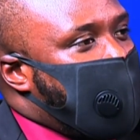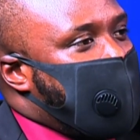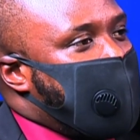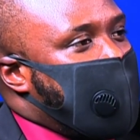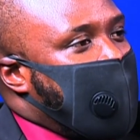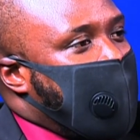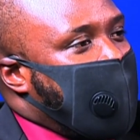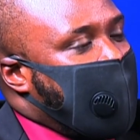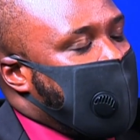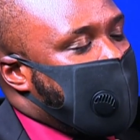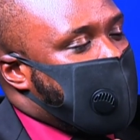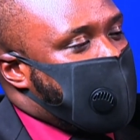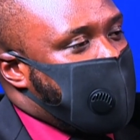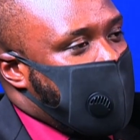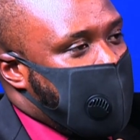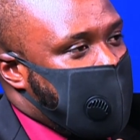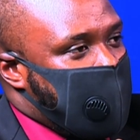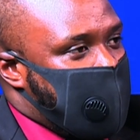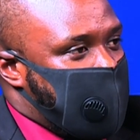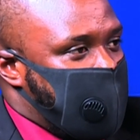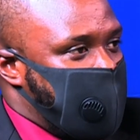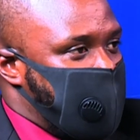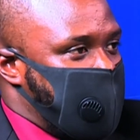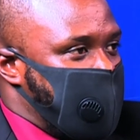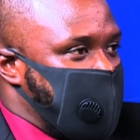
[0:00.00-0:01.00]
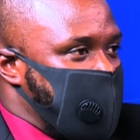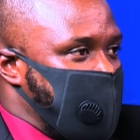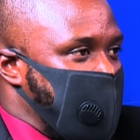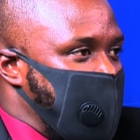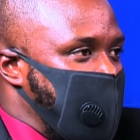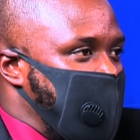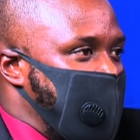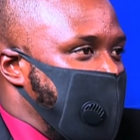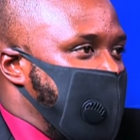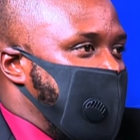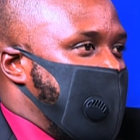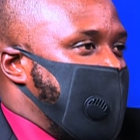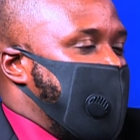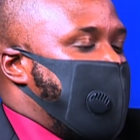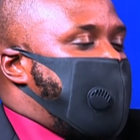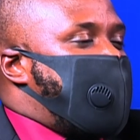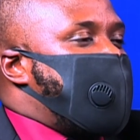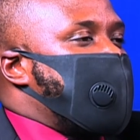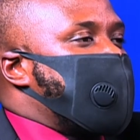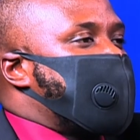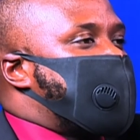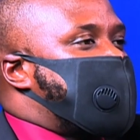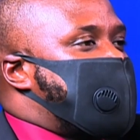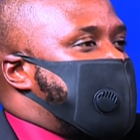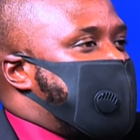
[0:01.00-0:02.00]
in a like manner. If
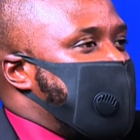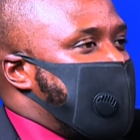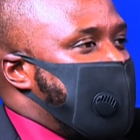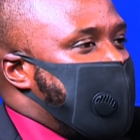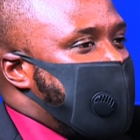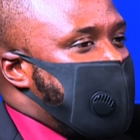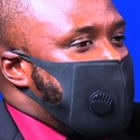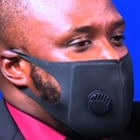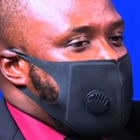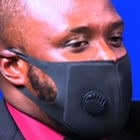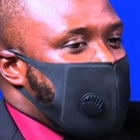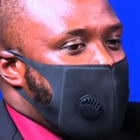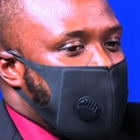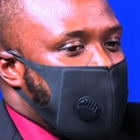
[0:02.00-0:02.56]
you see the